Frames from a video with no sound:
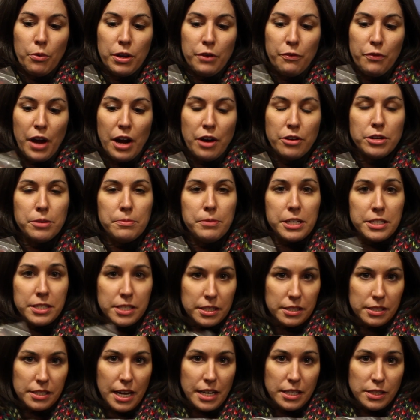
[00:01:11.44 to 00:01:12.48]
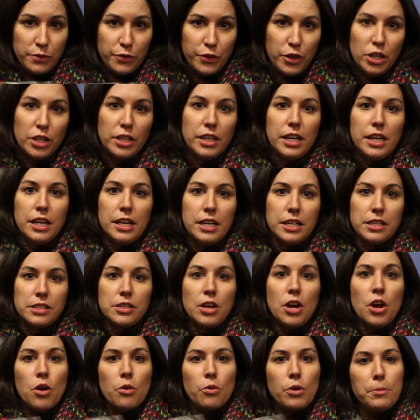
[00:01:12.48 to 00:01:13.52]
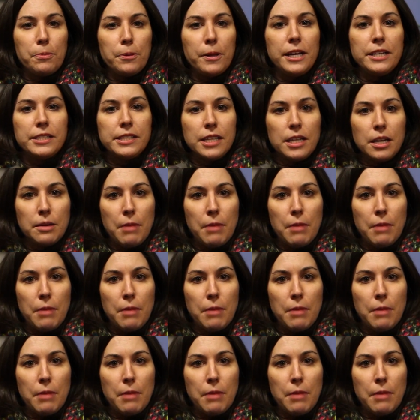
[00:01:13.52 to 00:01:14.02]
we found to be successful is replacing